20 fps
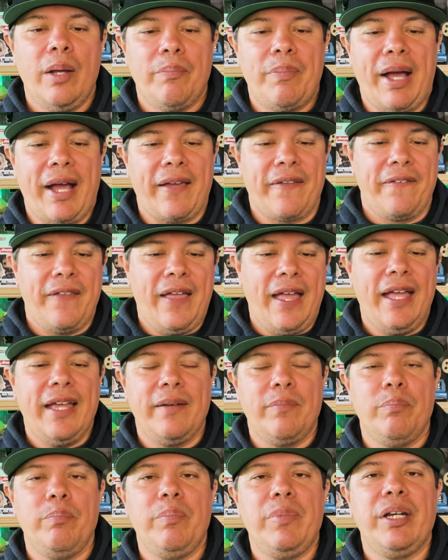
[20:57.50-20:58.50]
Back
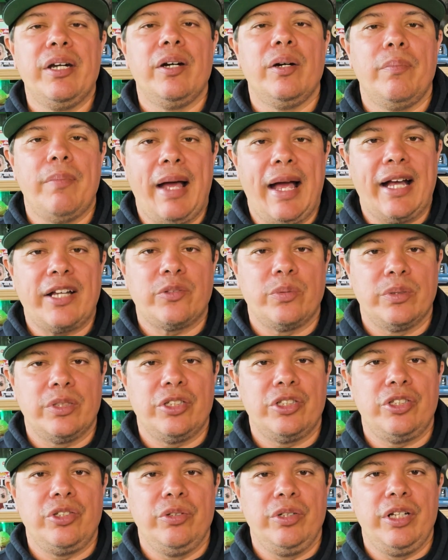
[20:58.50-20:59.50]
then, Miramax was a
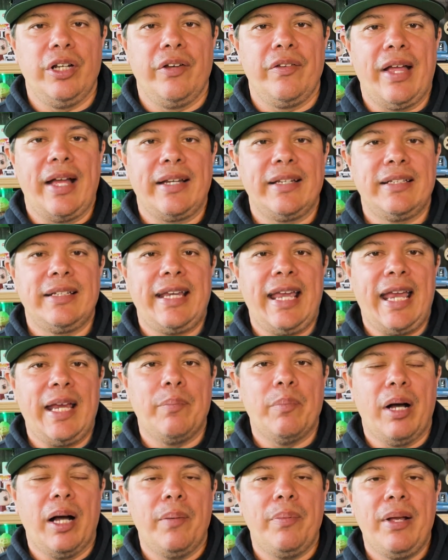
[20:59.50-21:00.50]
studio that
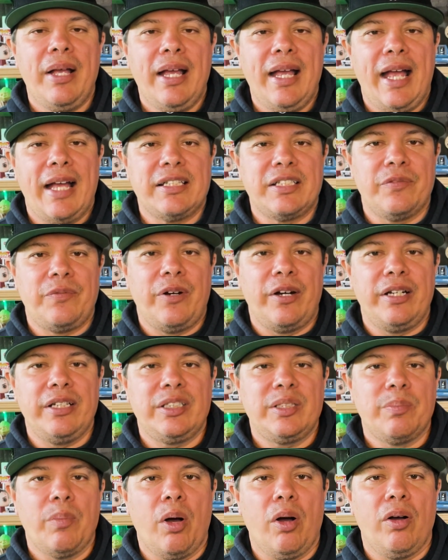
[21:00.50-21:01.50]
came up as a very
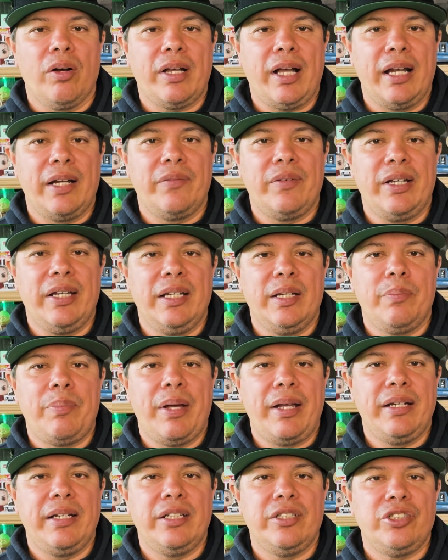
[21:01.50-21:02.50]
small kind of
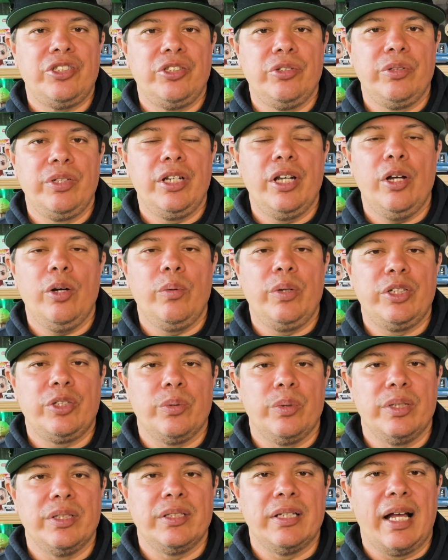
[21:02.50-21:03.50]
independent studio, which
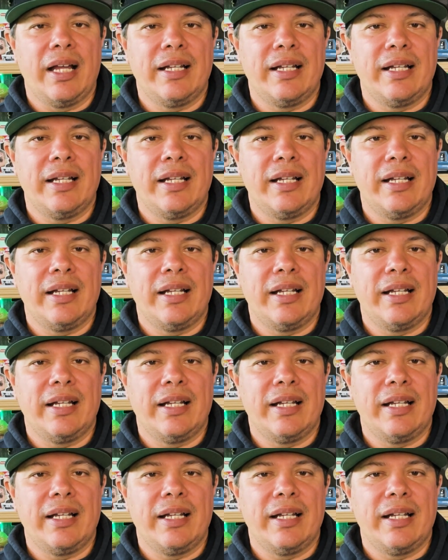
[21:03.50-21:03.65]
was not